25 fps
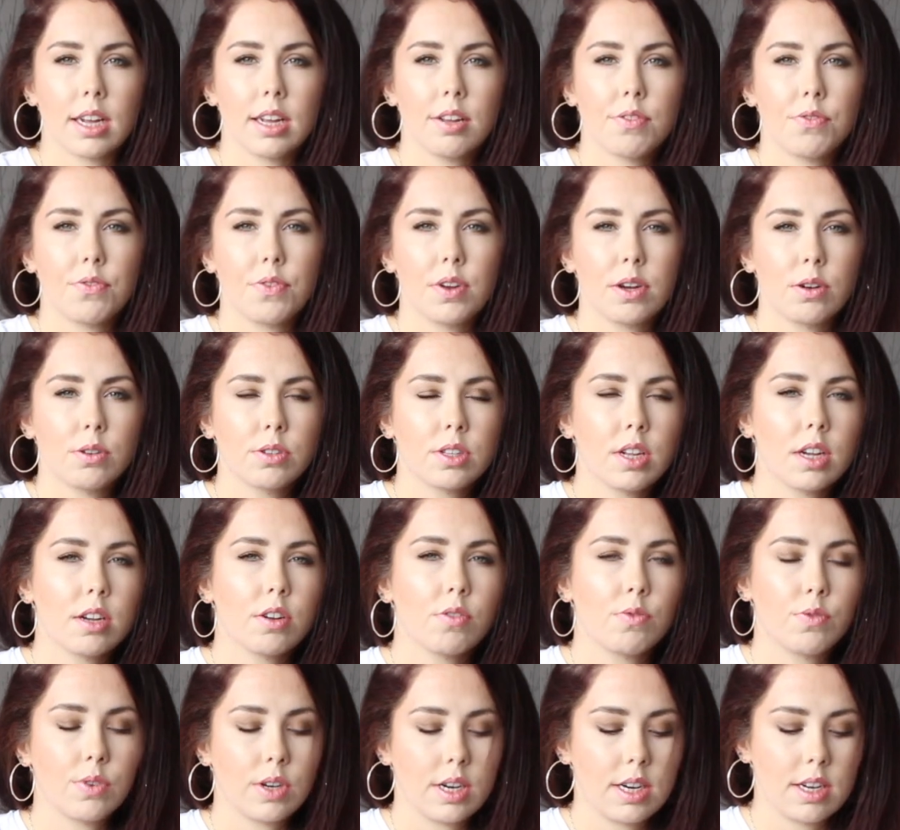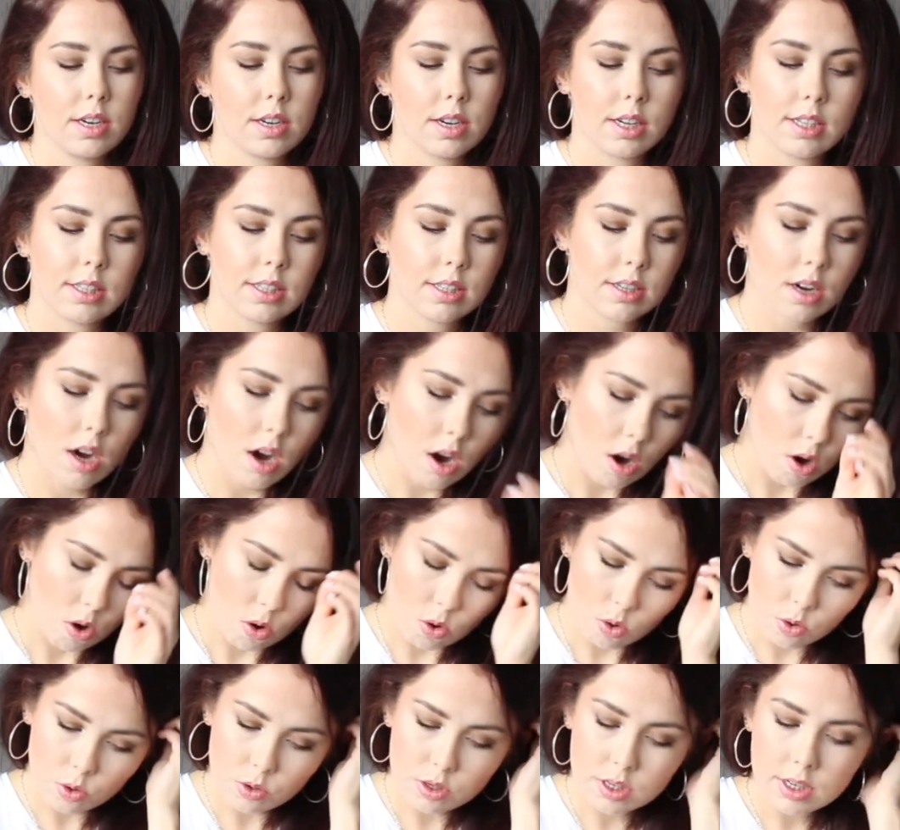It feels like really nice to
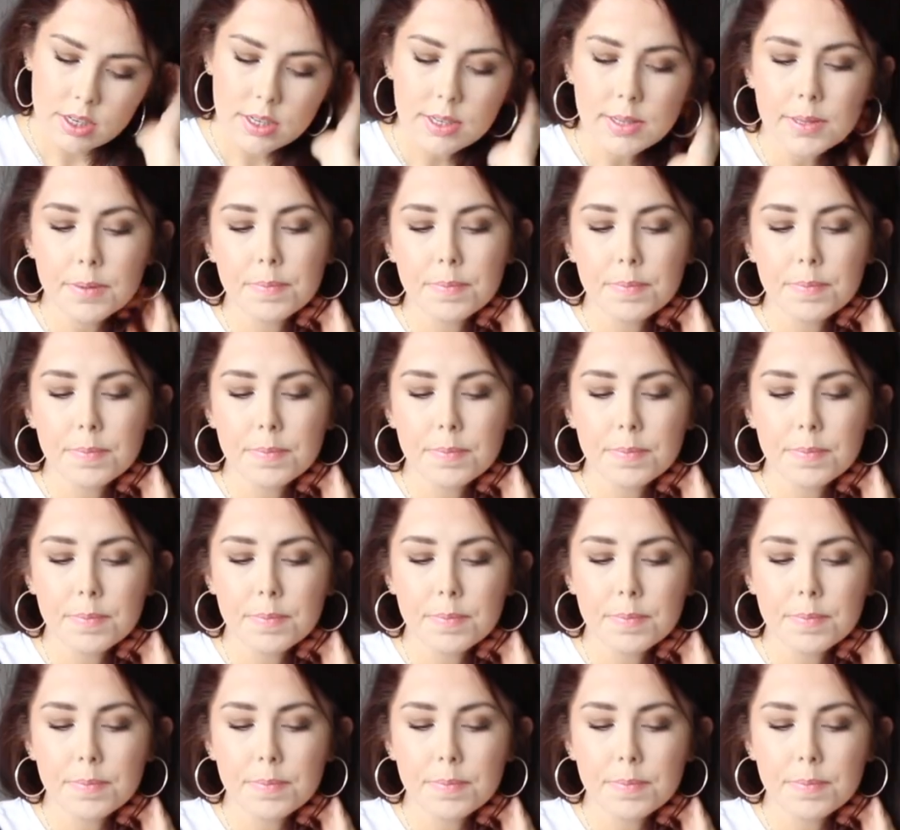hold.